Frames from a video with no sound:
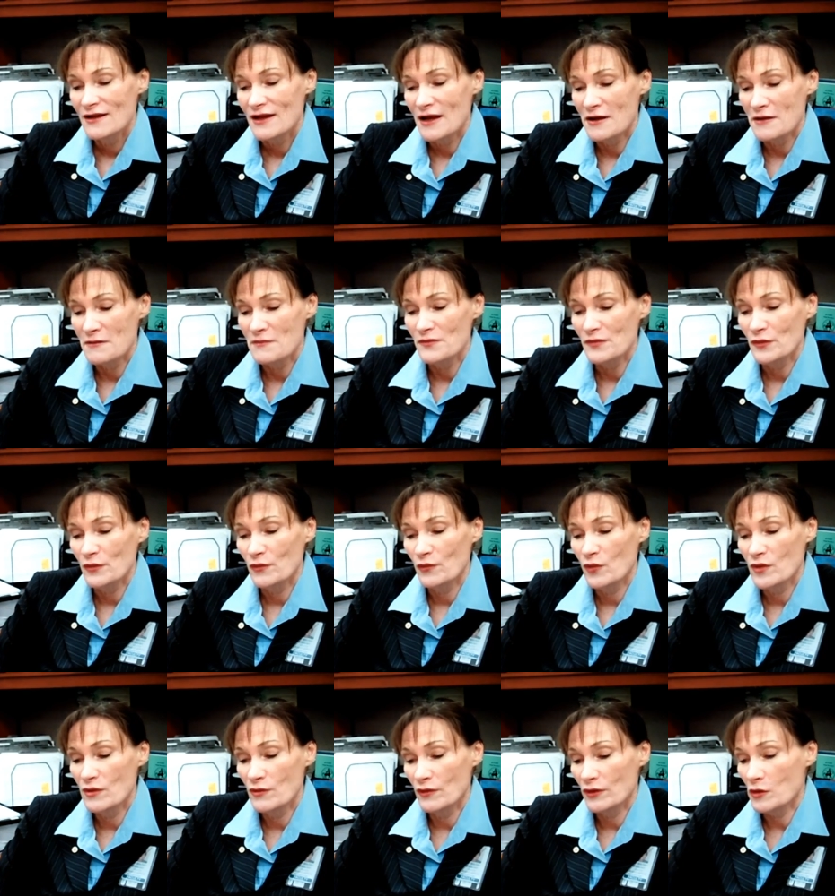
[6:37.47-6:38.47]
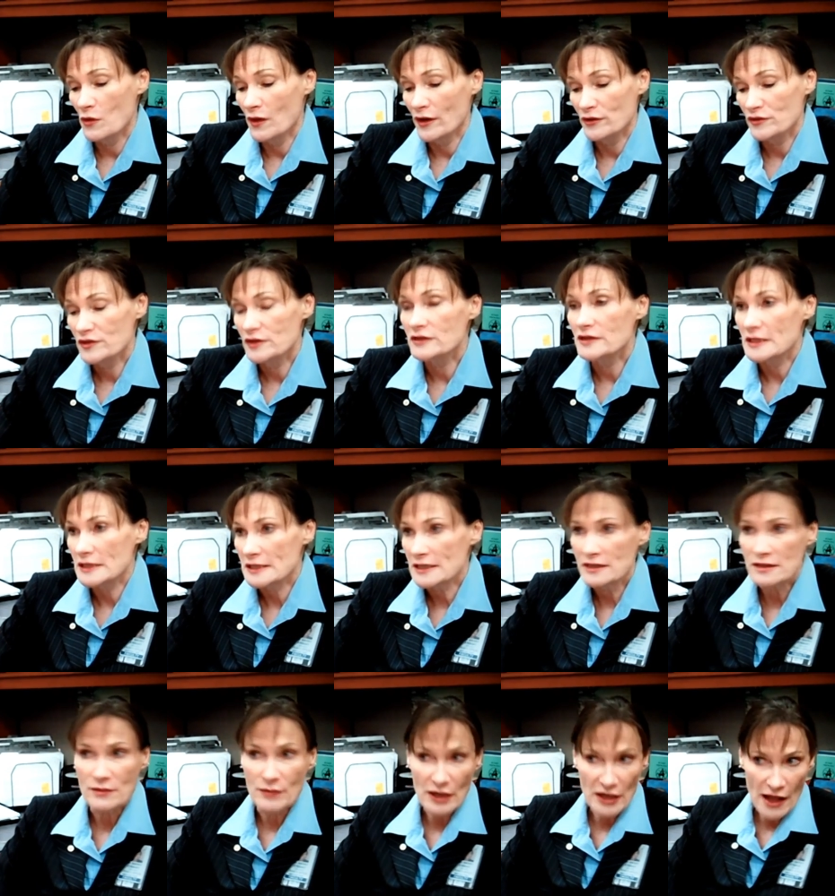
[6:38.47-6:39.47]
Um, we require
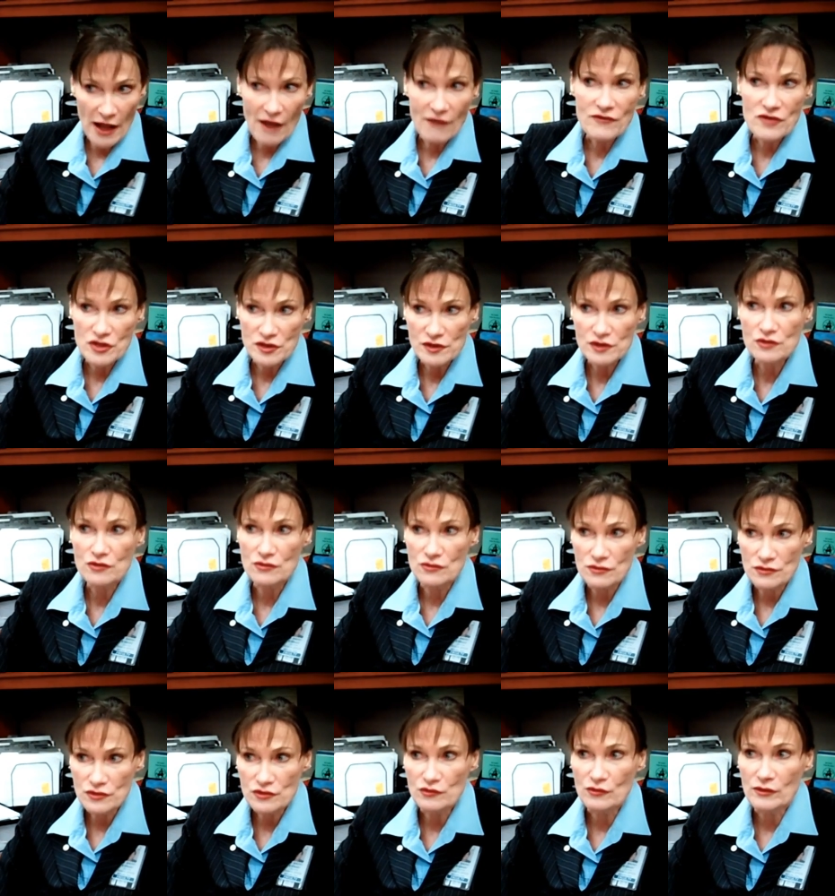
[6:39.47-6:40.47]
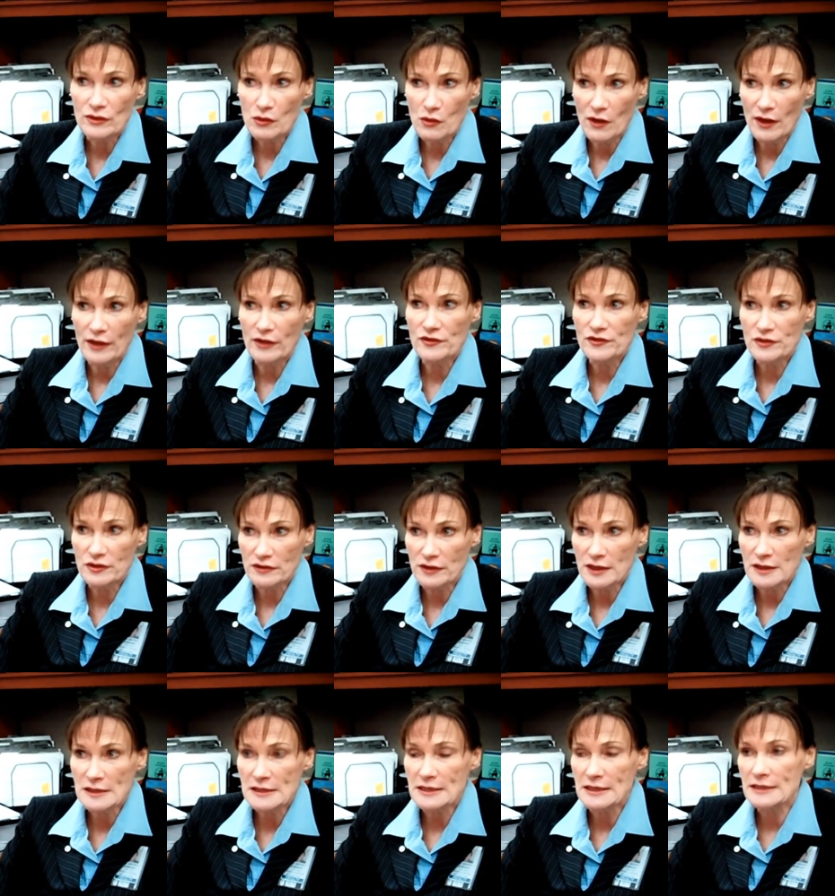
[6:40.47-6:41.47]
statistics. About half of the schools require
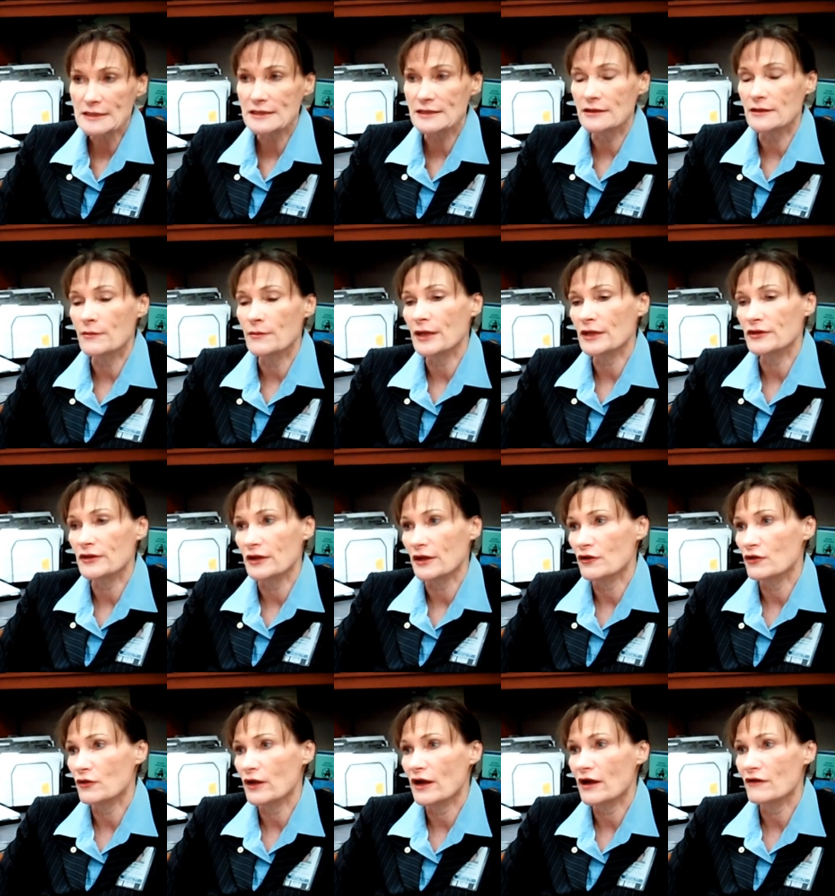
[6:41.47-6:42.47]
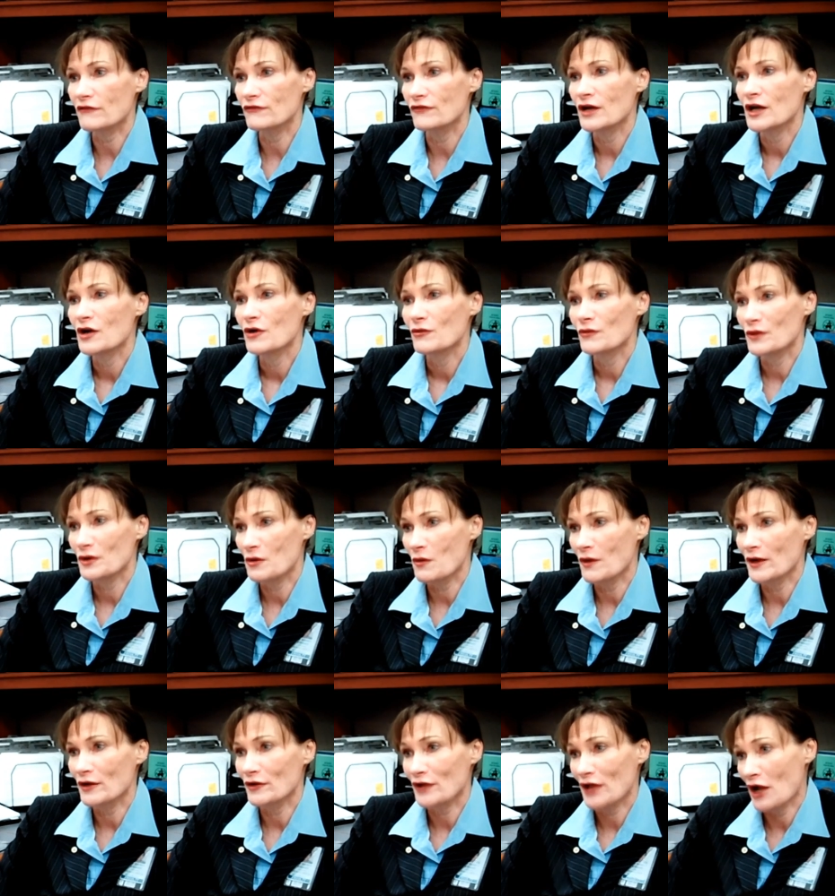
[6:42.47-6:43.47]
statistics. About the other half
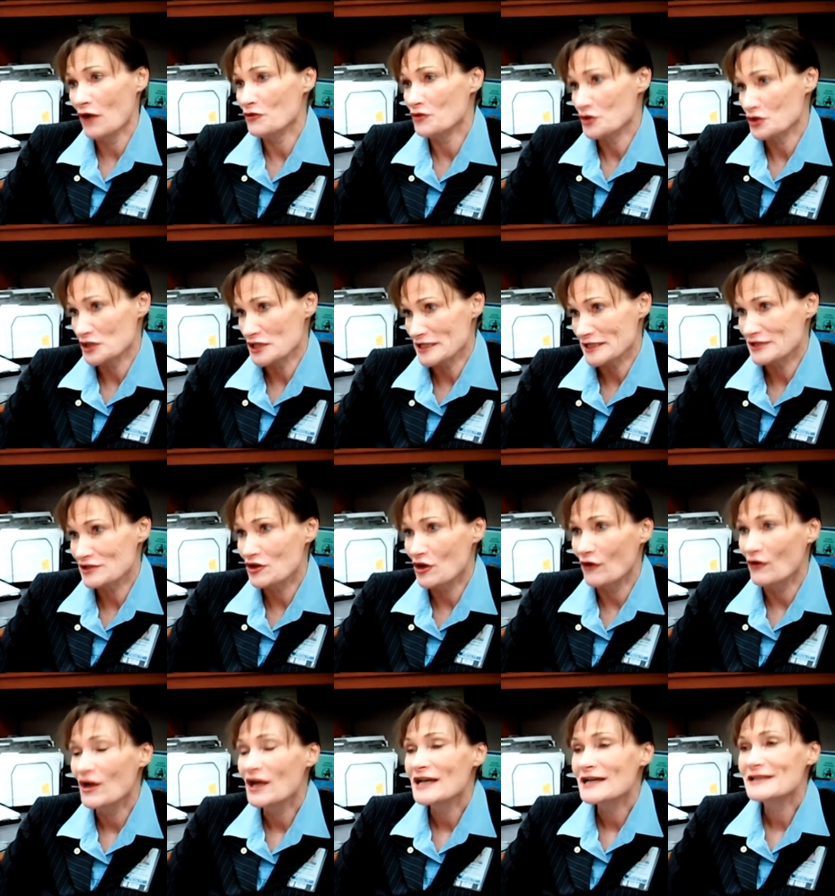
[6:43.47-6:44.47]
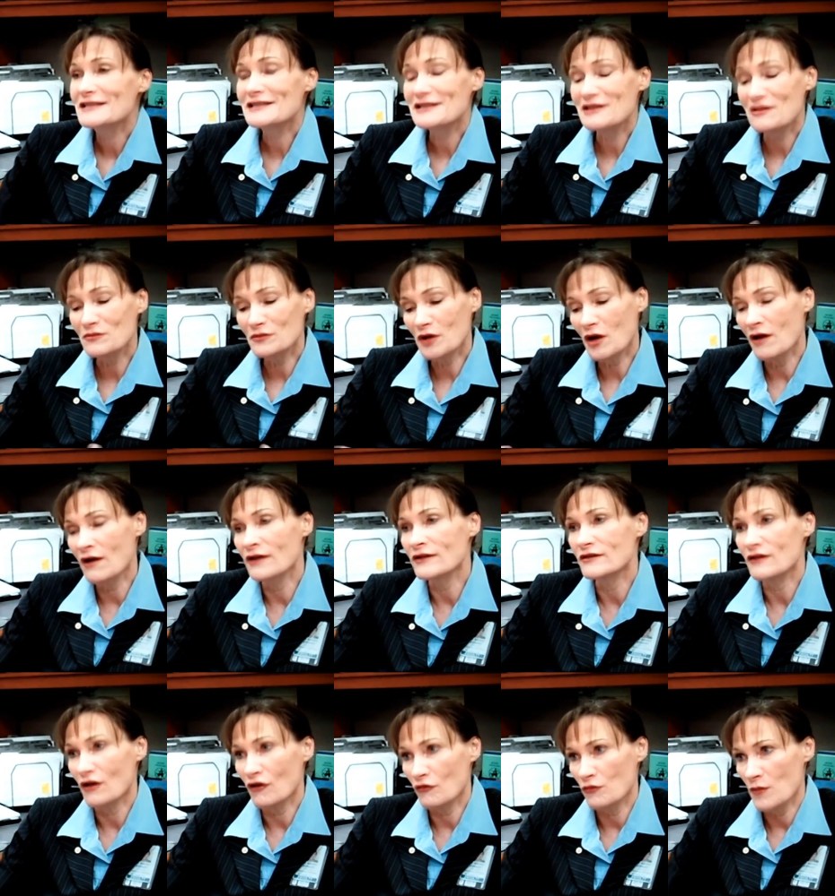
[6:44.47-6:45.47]
require calculus. So some kind
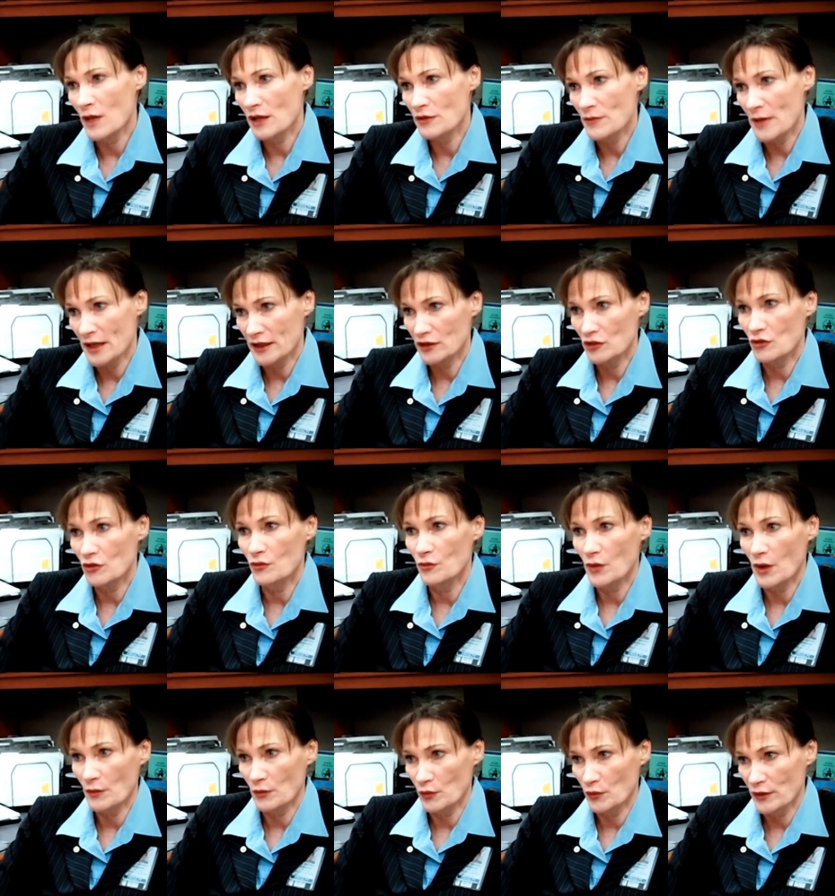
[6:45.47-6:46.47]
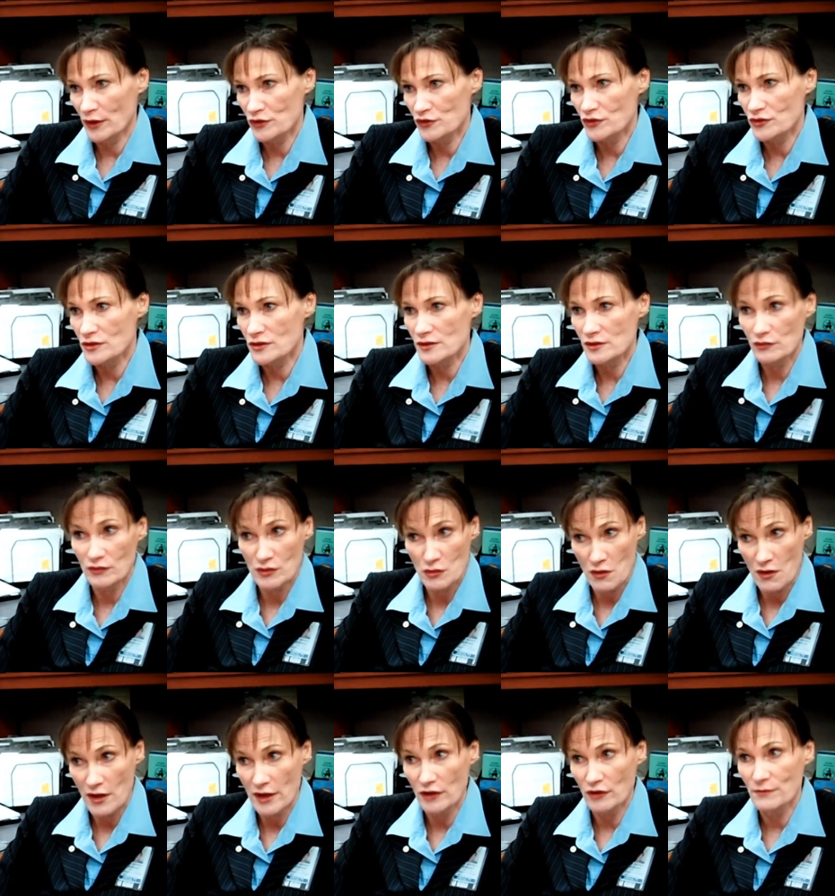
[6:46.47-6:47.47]
of mathematical preparation is
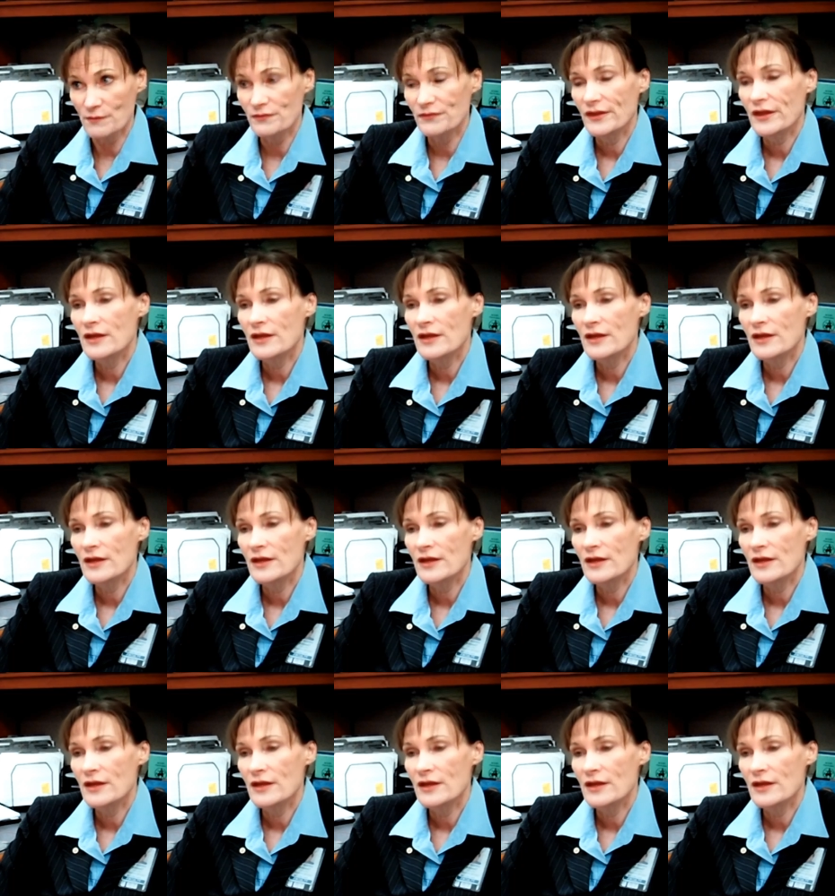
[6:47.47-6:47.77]
required